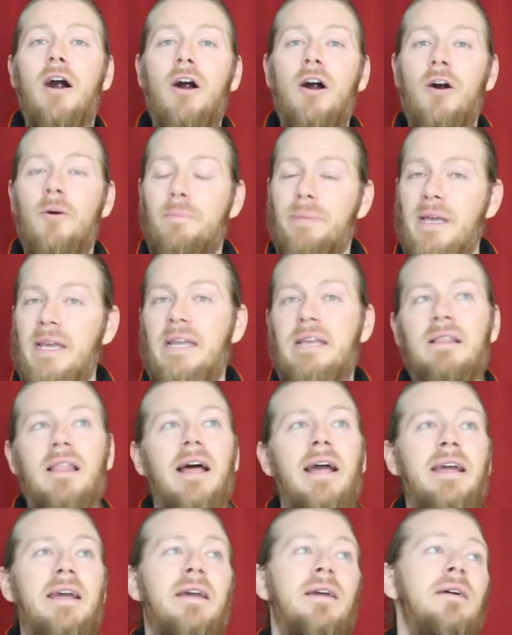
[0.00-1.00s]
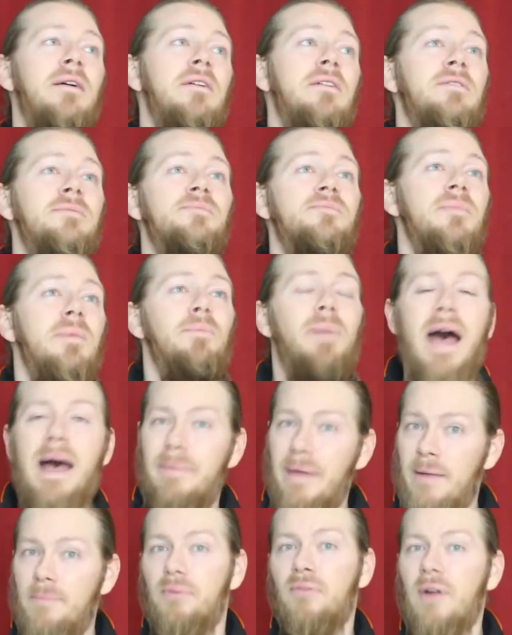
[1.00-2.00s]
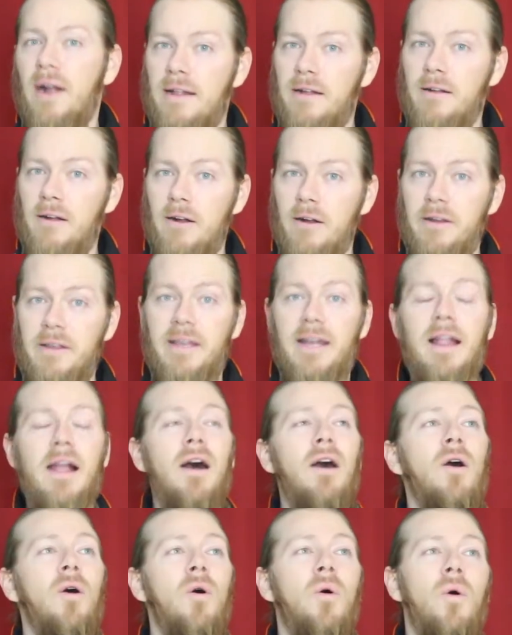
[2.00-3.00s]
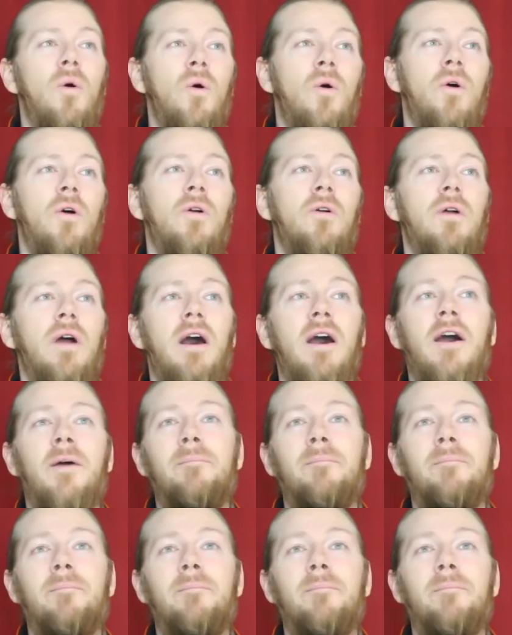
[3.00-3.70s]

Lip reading: all be like Batman Predator, you know, or,